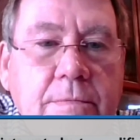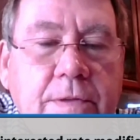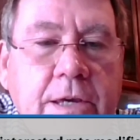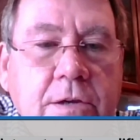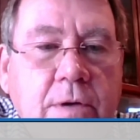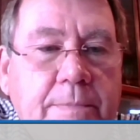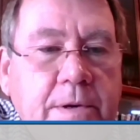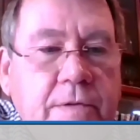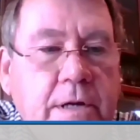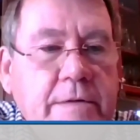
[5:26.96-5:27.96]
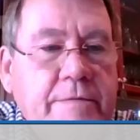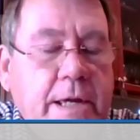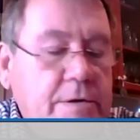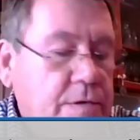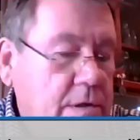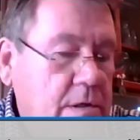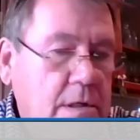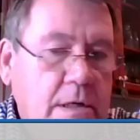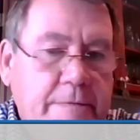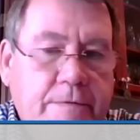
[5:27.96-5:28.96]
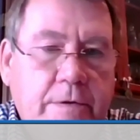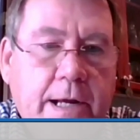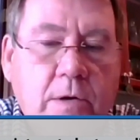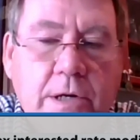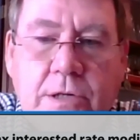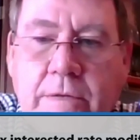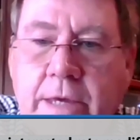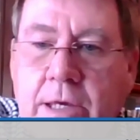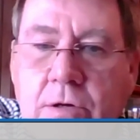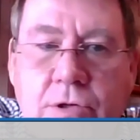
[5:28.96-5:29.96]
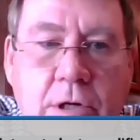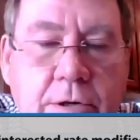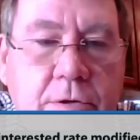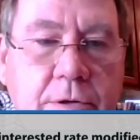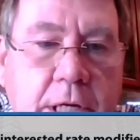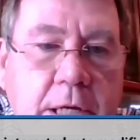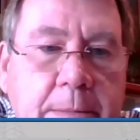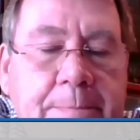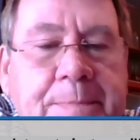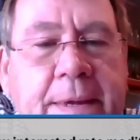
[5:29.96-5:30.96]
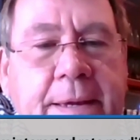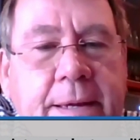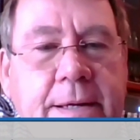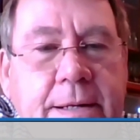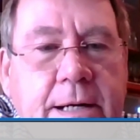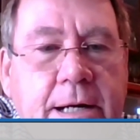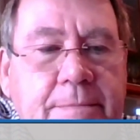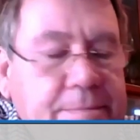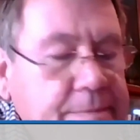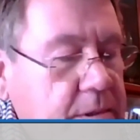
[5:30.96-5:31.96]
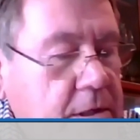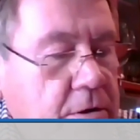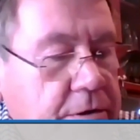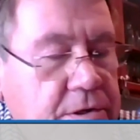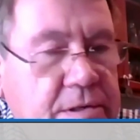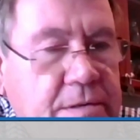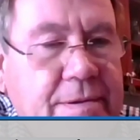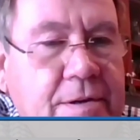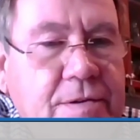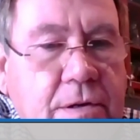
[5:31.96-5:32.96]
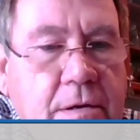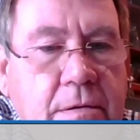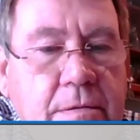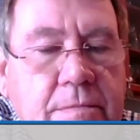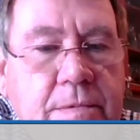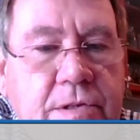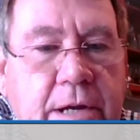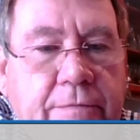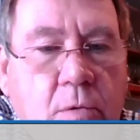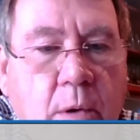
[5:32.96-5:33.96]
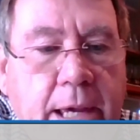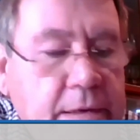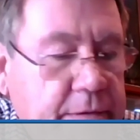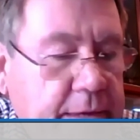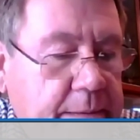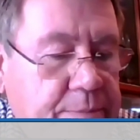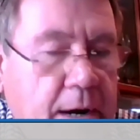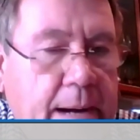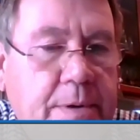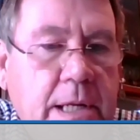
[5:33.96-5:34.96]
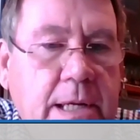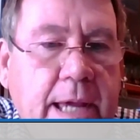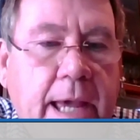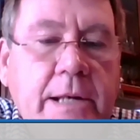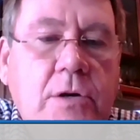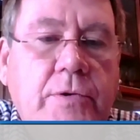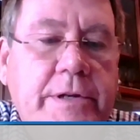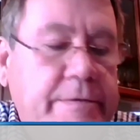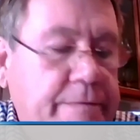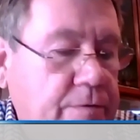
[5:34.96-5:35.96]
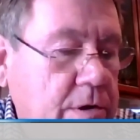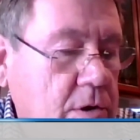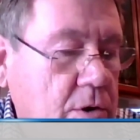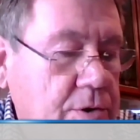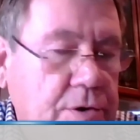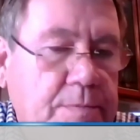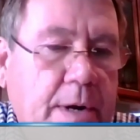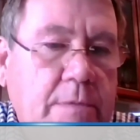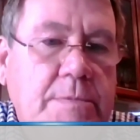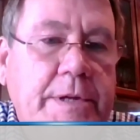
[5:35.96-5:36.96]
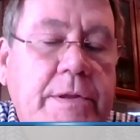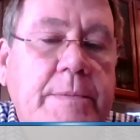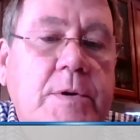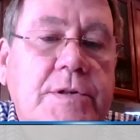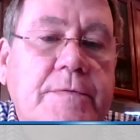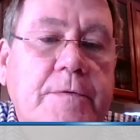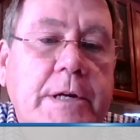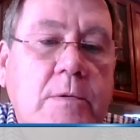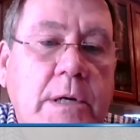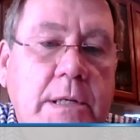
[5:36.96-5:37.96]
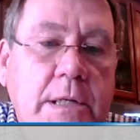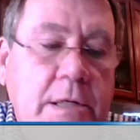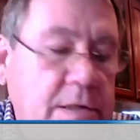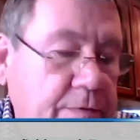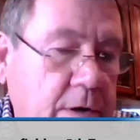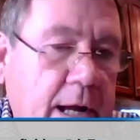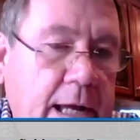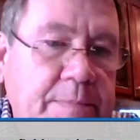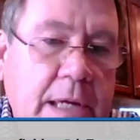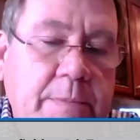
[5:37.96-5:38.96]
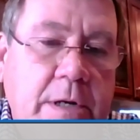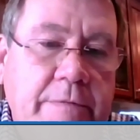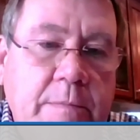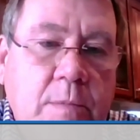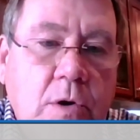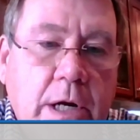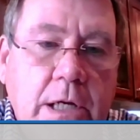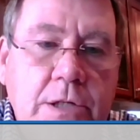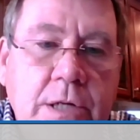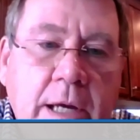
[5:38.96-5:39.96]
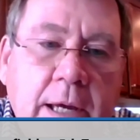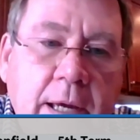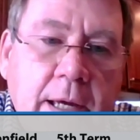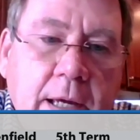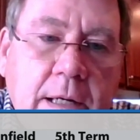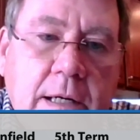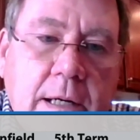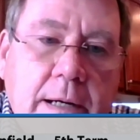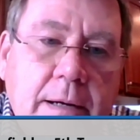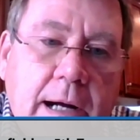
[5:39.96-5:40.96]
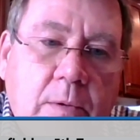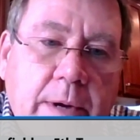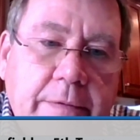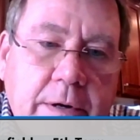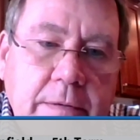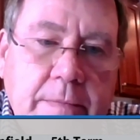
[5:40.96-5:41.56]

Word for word: Thank you, Representative Anderson, uh, for that question. Thank you, Chair Kim. Um, you know, there's there's several ways that property can go into foreclosure. Probably the most frequent is for non-payment of a mortgage. Uh, however,